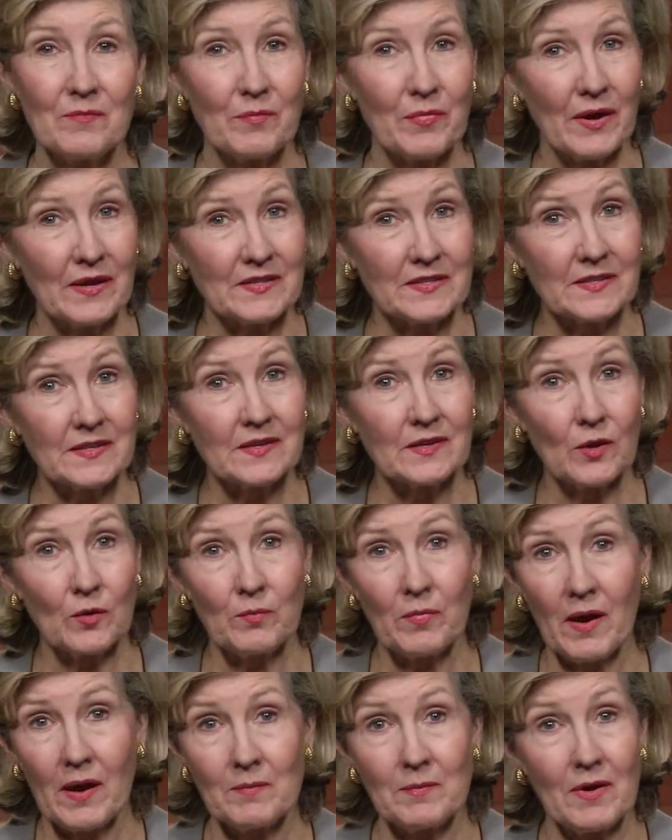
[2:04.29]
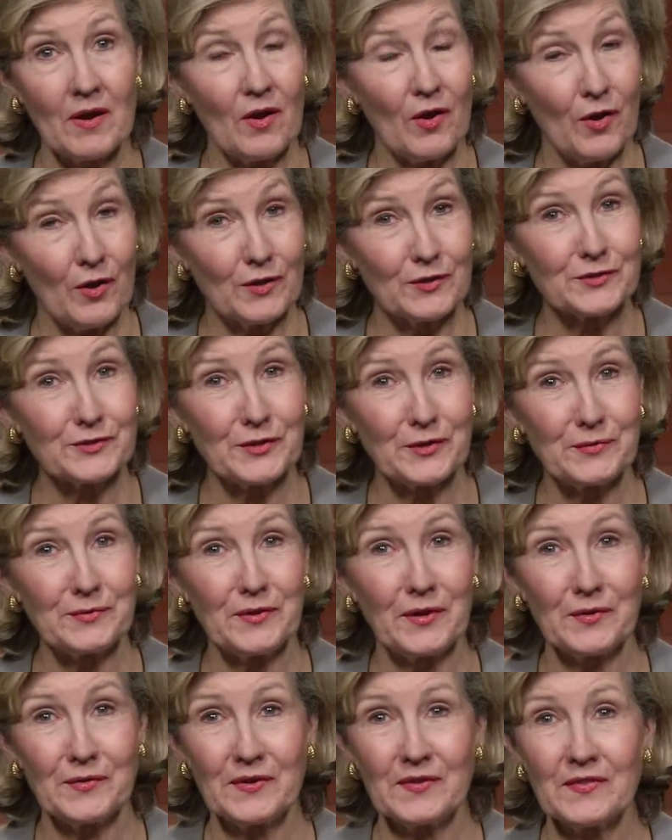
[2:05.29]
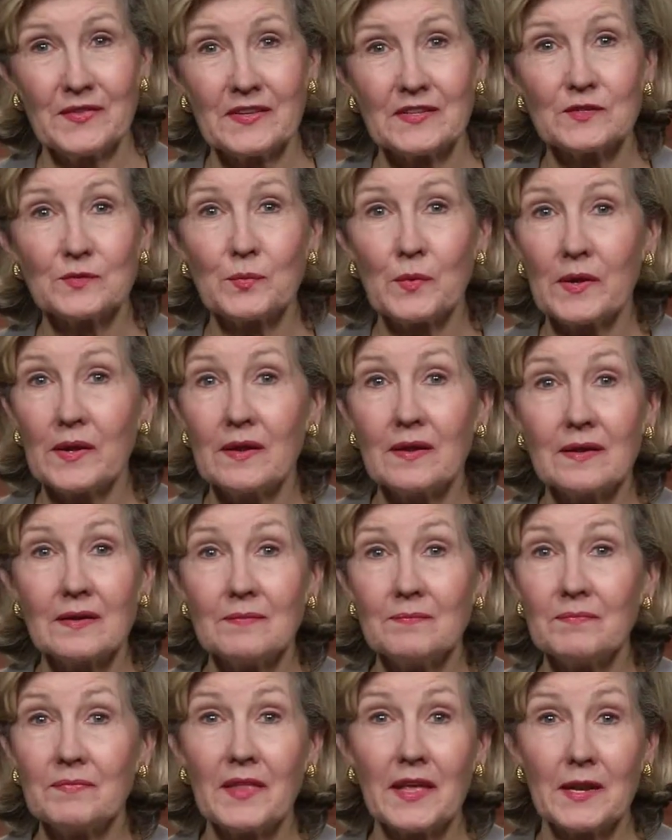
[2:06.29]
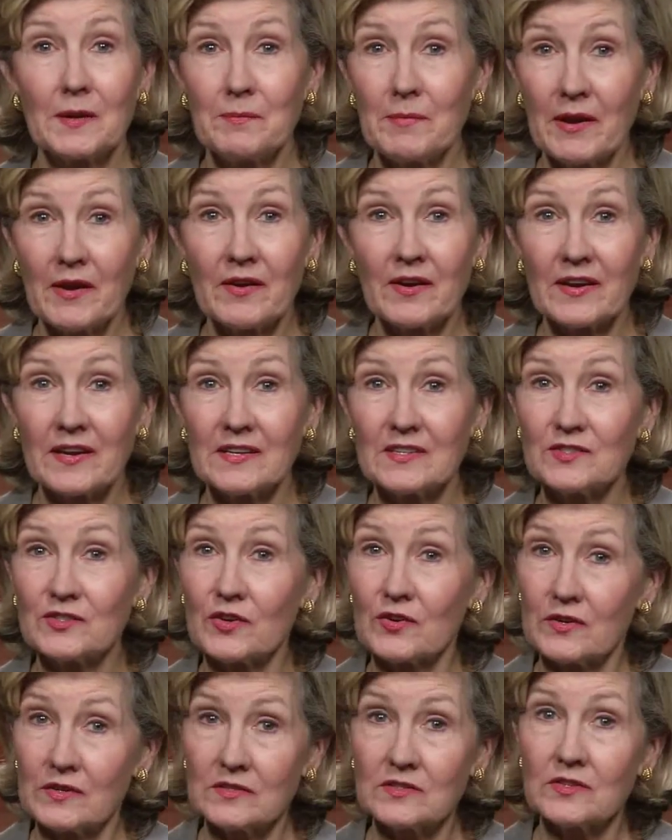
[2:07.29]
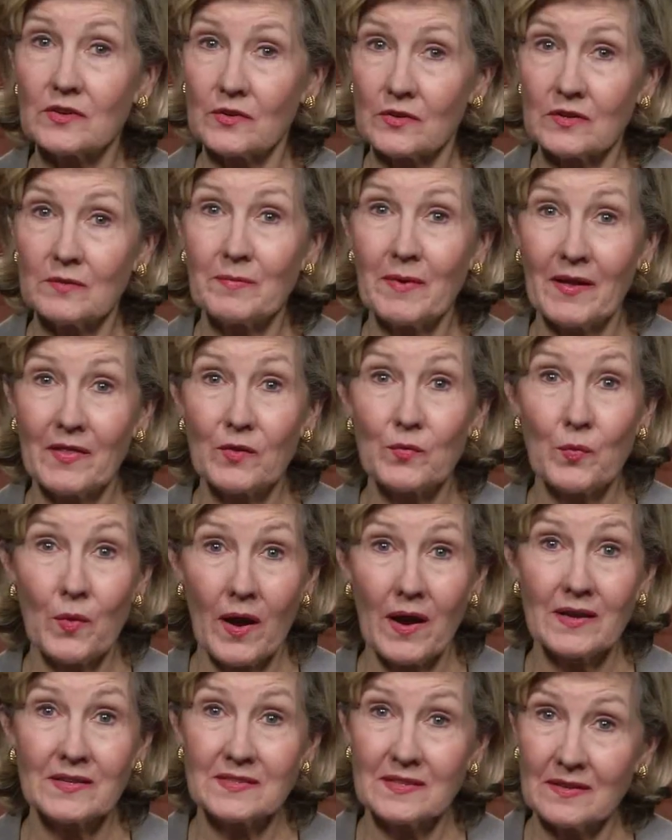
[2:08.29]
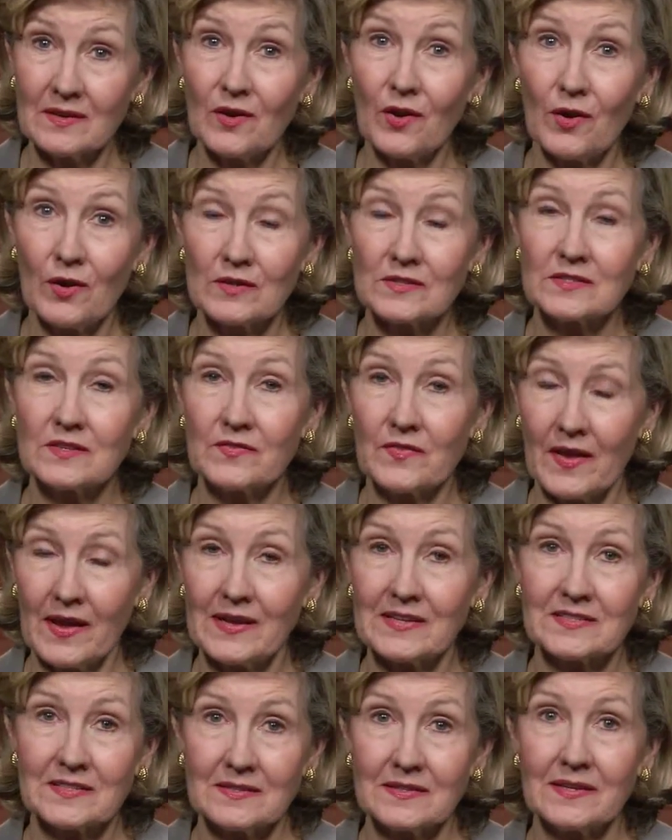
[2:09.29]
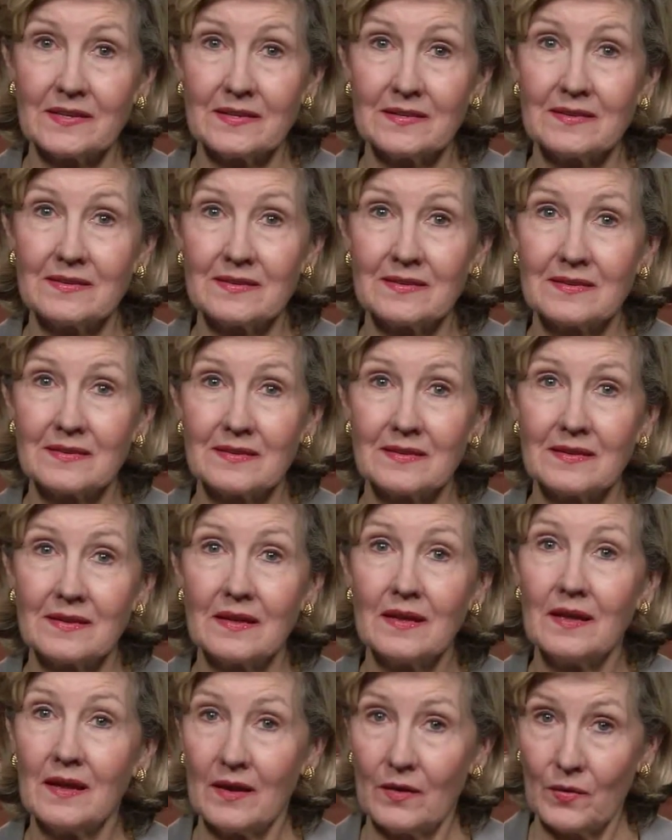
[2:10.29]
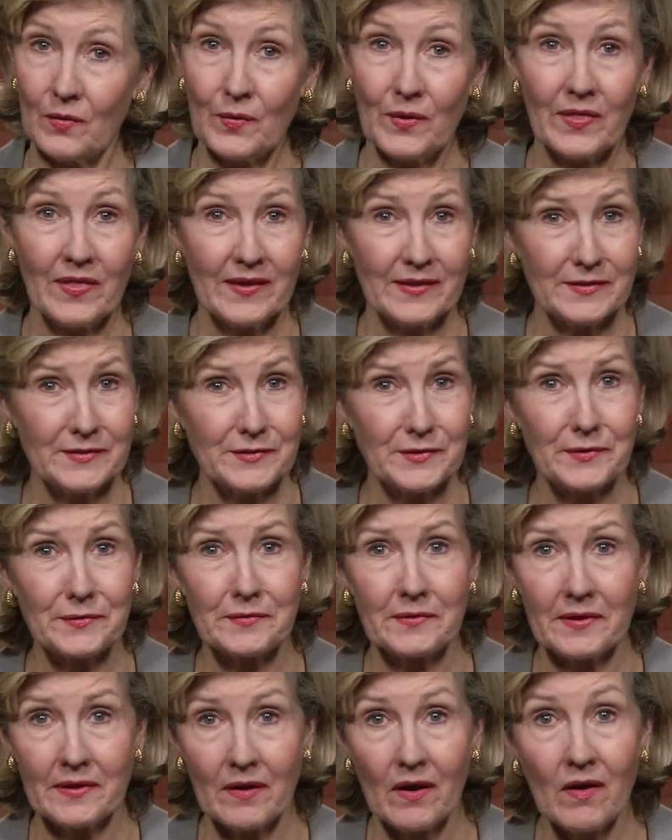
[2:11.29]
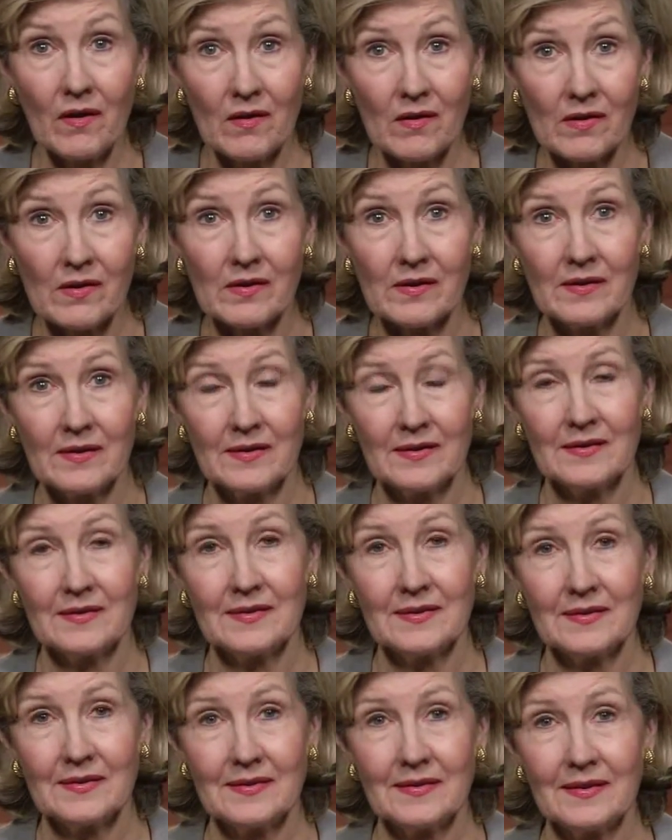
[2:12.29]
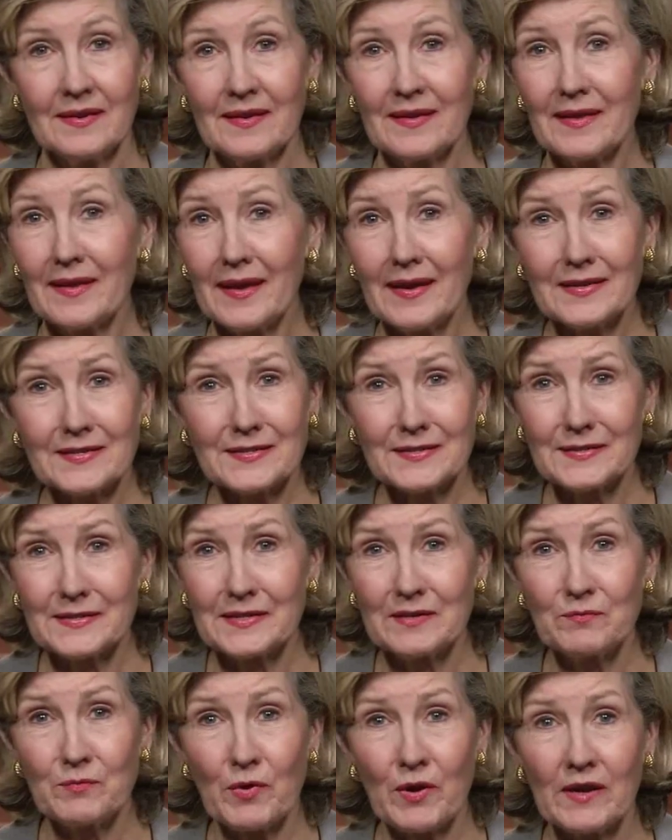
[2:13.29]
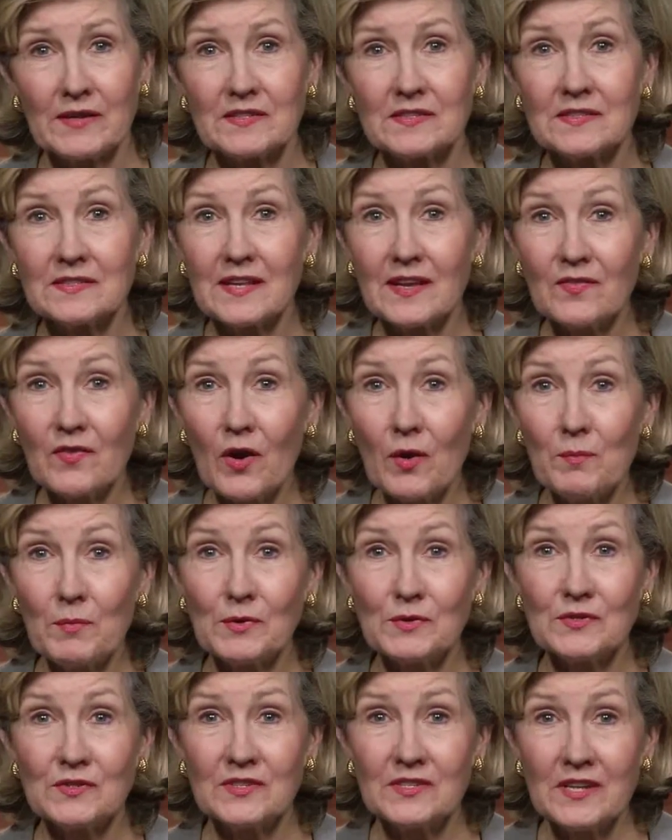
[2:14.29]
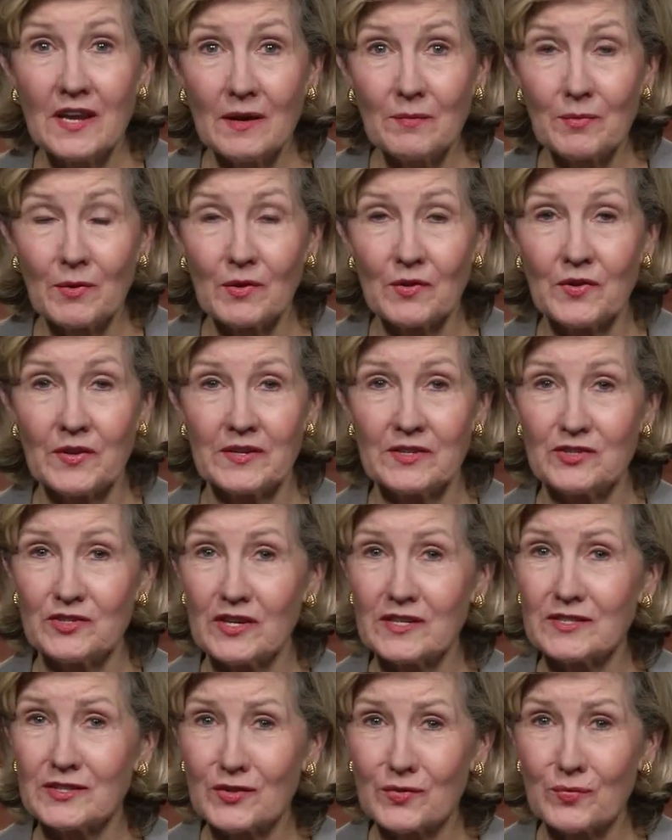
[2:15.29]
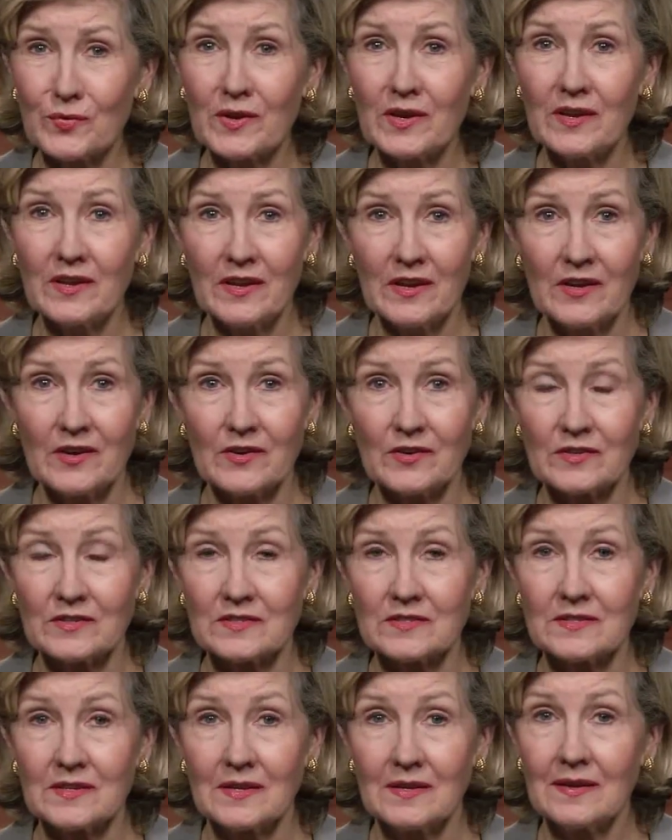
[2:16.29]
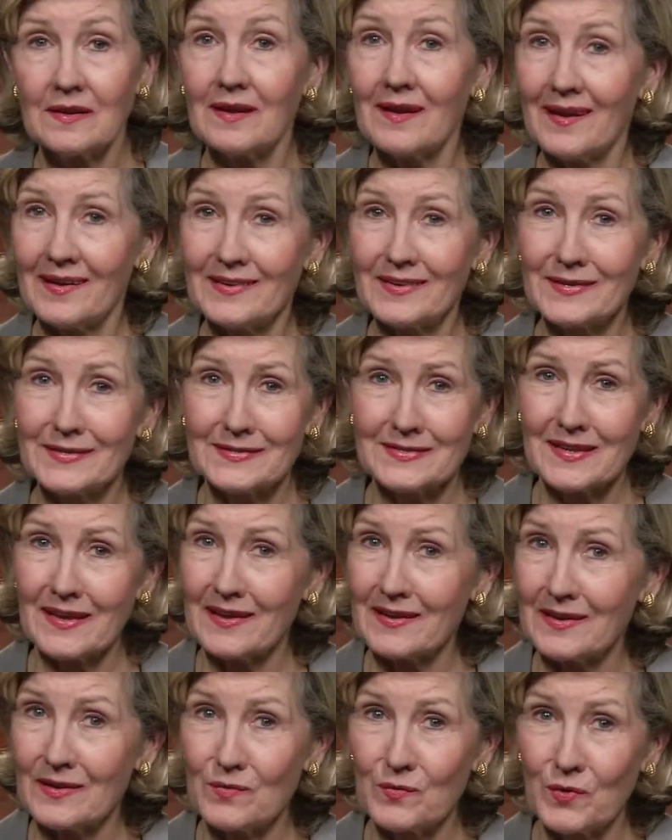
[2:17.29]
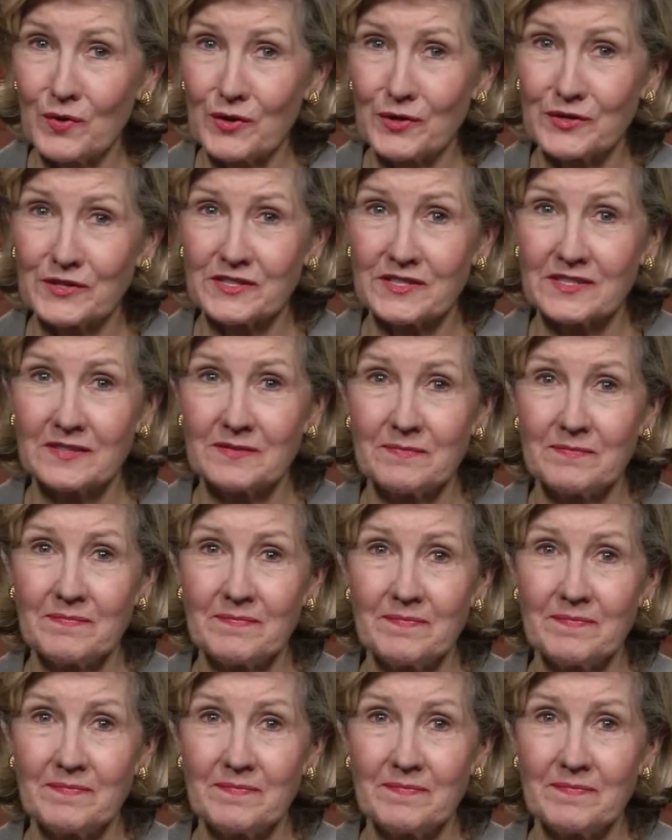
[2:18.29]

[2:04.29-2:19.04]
President Obama also noted this week that Americans are concerned by the rising cost of gasoline. Well, they certainly are. Gasoline prices have almost doubled in just 3 years, and it's getting worse.